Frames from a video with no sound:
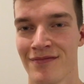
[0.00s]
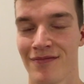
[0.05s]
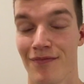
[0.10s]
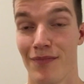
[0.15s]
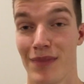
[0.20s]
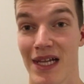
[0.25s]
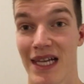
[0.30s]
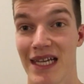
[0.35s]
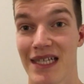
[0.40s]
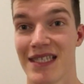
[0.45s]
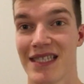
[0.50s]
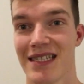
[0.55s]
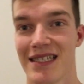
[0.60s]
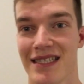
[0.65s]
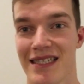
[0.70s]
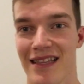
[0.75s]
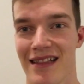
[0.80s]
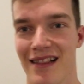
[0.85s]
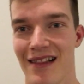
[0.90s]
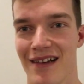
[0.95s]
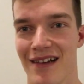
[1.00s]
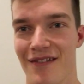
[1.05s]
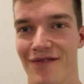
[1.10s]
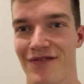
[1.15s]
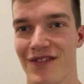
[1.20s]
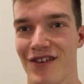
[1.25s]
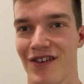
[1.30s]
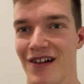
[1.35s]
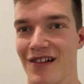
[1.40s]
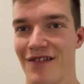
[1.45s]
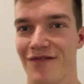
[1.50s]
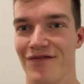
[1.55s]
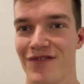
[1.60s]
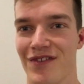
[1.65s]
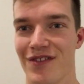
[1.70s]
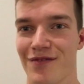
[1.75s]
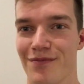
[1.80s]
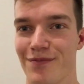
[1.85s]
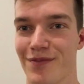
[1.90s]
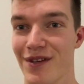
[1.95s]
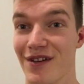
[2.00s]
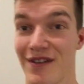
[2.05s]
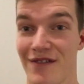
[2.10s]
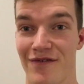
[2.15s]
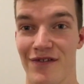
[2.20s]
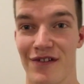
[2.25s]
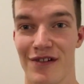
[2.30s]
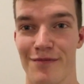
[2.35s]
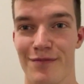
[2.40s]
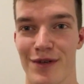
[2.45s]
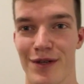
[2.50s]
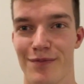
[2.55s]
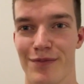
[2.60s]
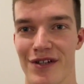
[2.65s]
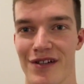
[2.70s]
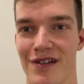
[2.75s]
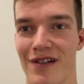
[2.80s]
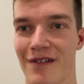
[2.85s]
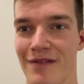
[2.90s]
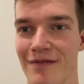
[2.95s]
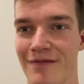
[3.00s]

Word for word: Blessings and love to all of you beautiful people.